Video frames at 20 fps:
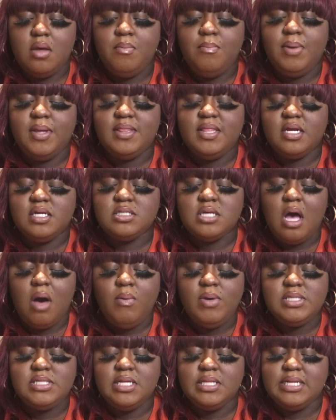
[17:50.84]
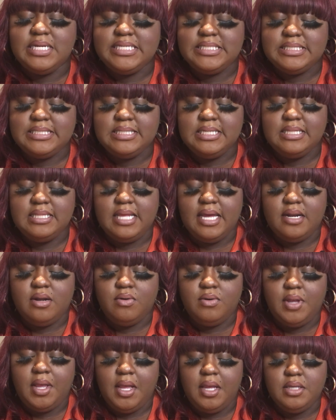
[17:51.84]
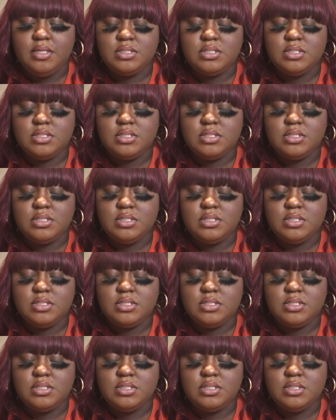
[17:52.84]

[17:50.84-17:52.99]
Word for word: But there's always a lesson in that, okay?